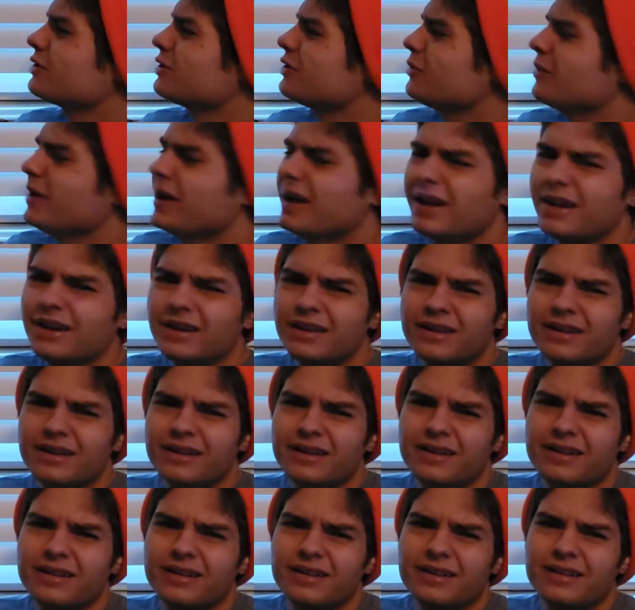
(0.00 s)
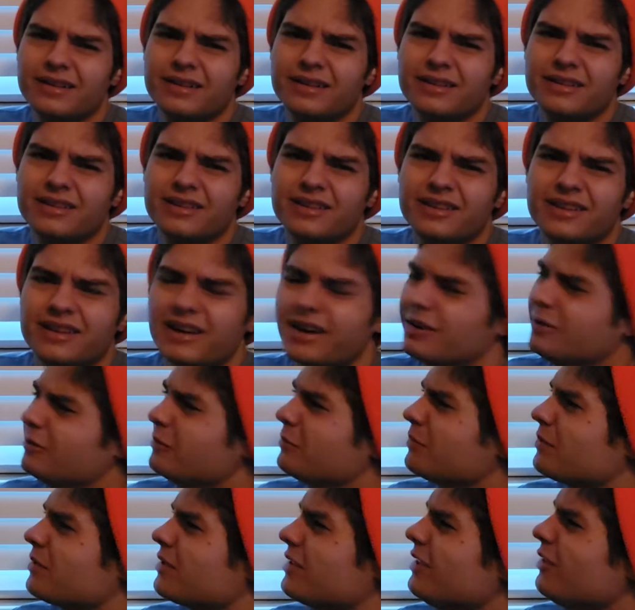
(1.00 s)
it away. I
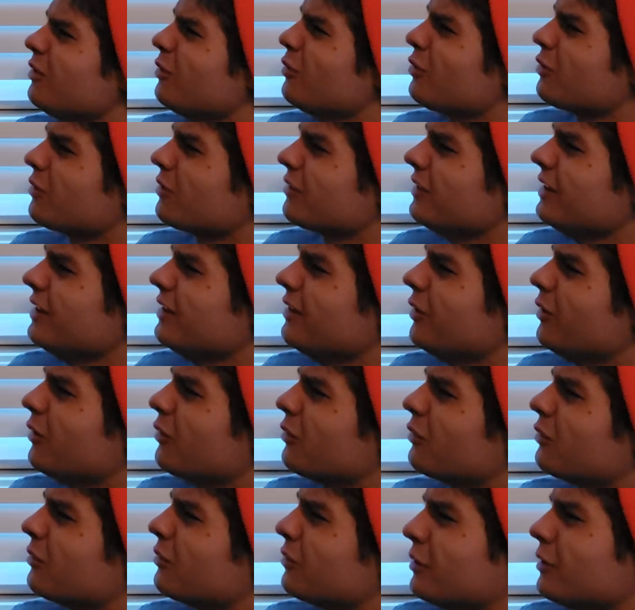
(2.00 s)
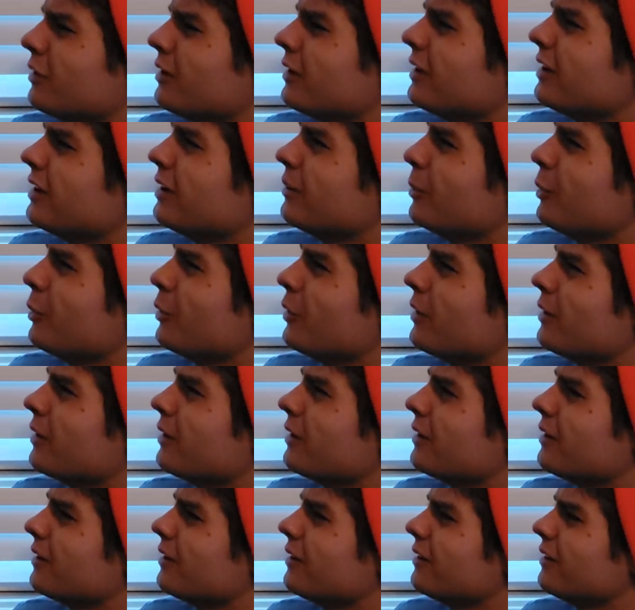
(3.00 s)
don't see those details really anymore.
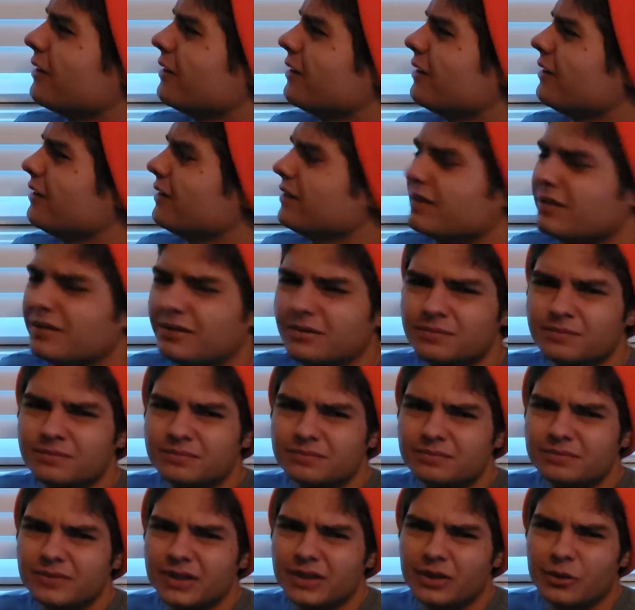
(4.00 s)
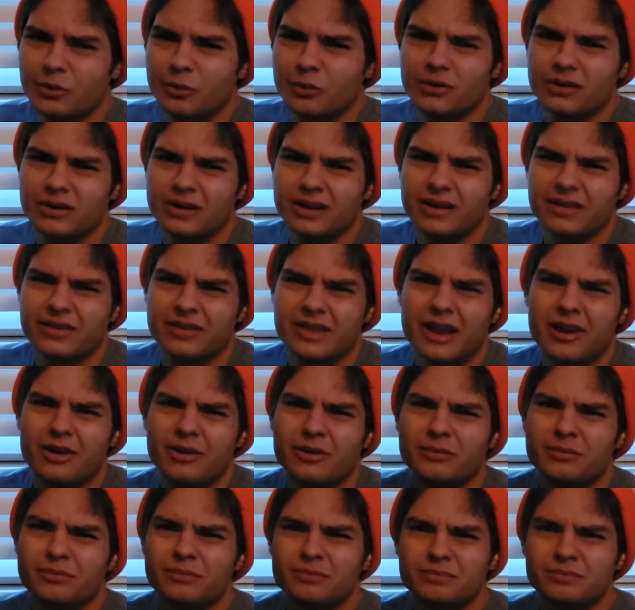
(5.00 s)
They weren't kind of
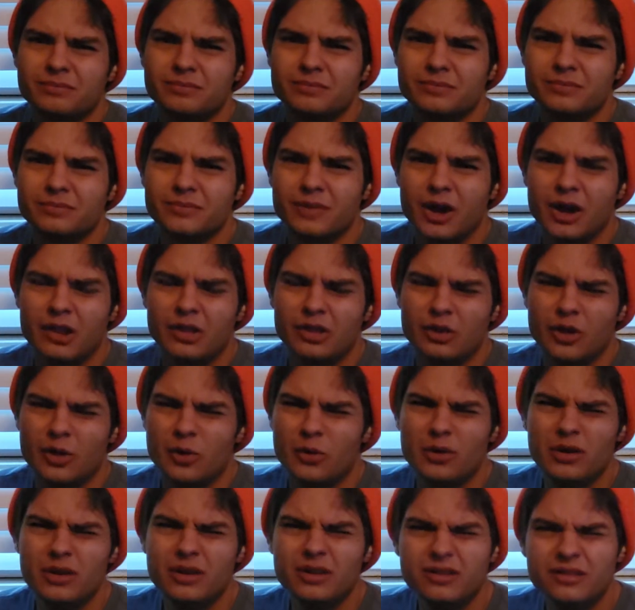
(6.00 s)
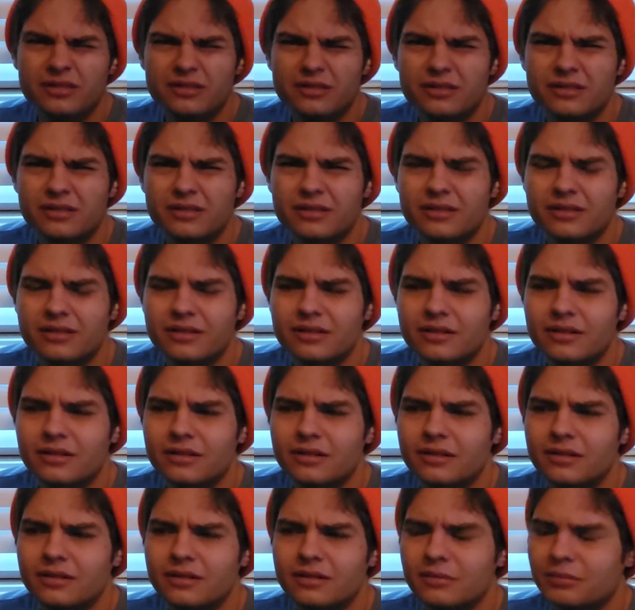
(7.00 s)
there. Unloaded?
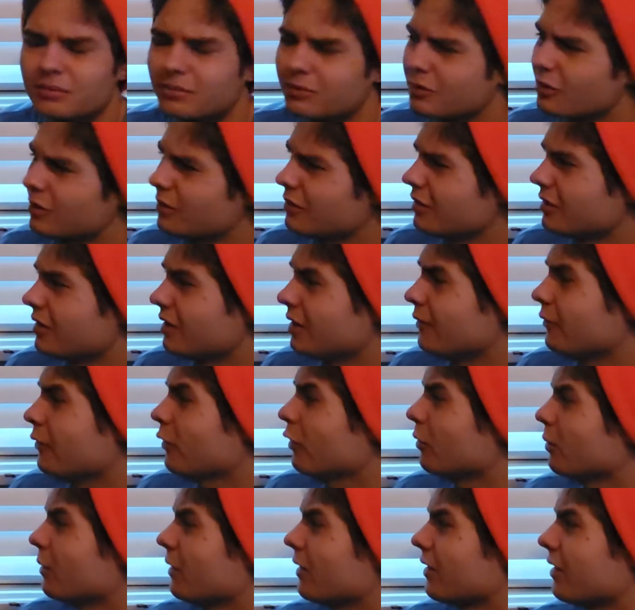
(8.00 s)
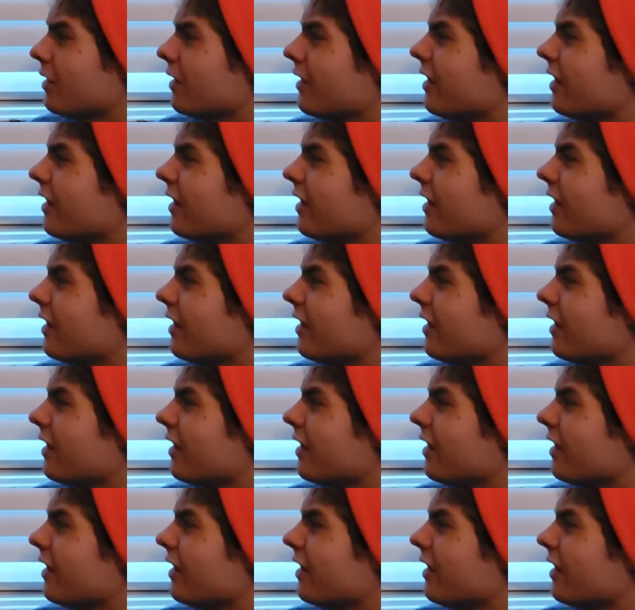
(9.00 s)
It's hard to see in the first place because of